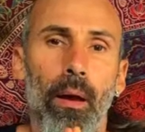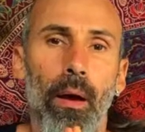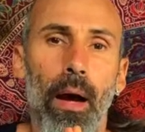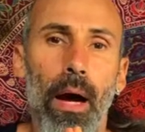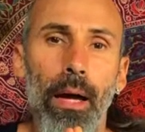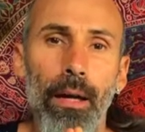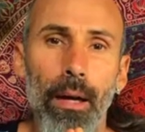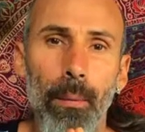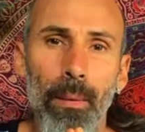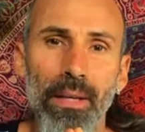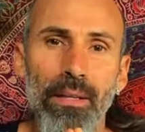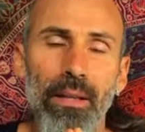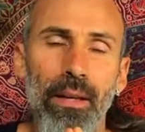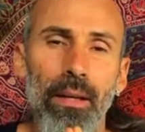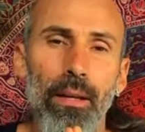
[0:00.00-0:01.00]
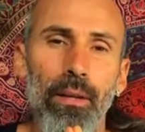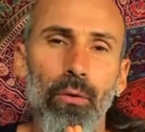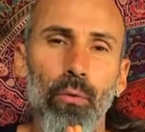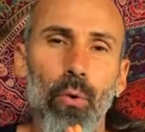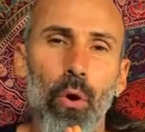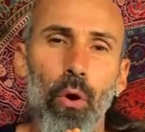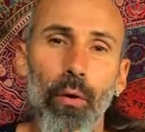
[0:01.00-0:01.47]
Hi, namaste
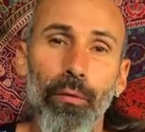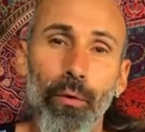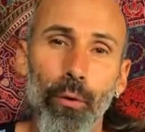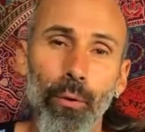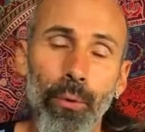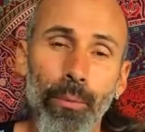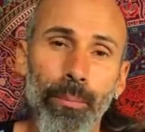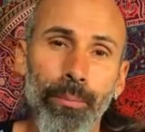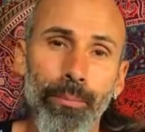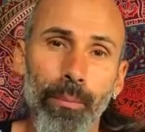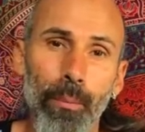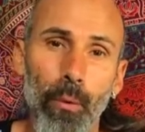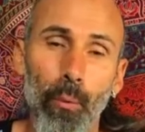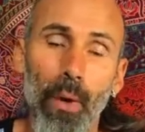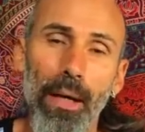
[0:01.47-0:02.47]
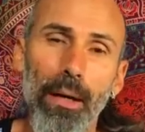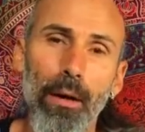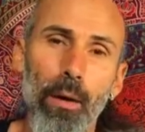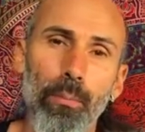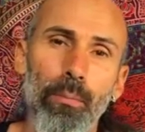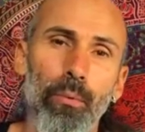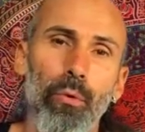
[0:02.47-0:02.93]
to all of you.
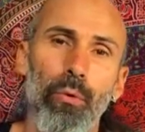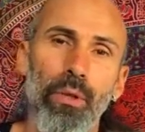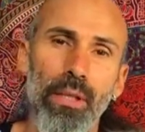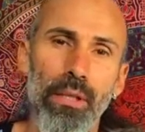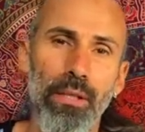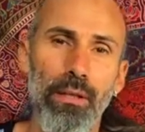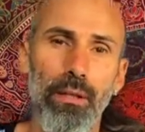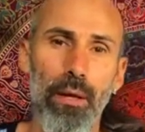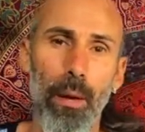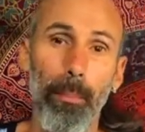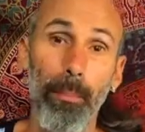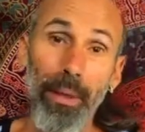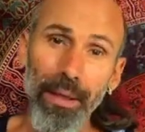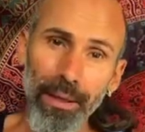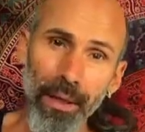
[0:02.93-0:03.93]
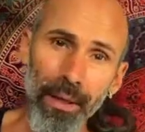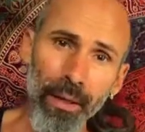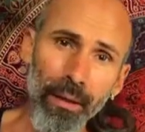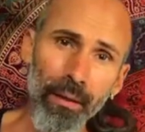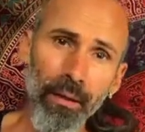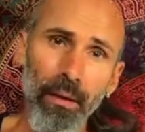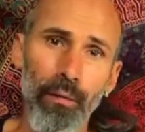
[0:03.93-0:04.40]
Welcome to this
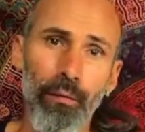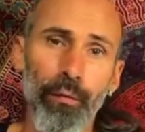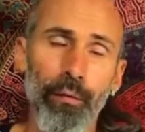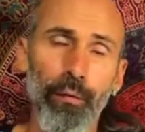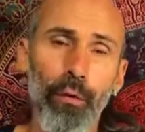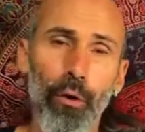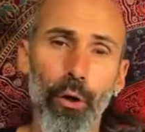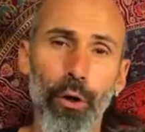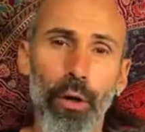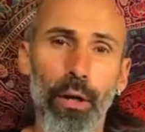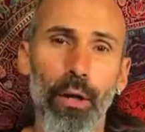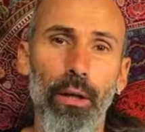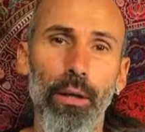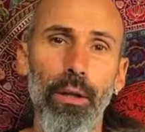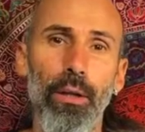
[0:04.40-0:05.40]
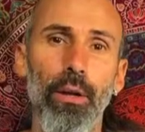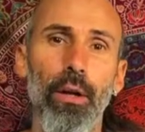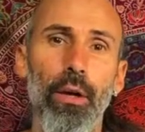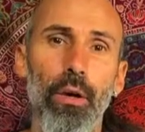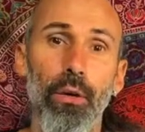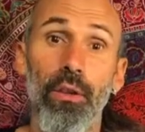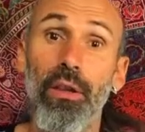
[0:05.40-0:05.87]
meeting for
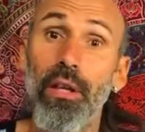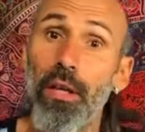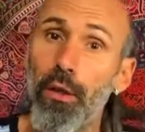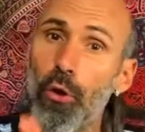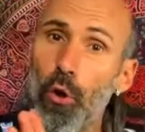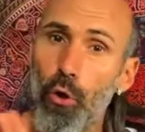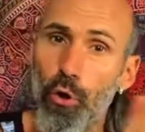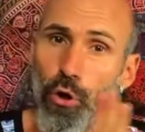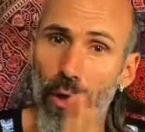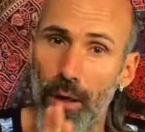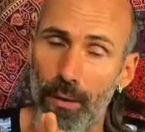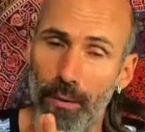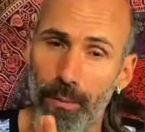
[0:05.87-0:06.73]
the Tridosha.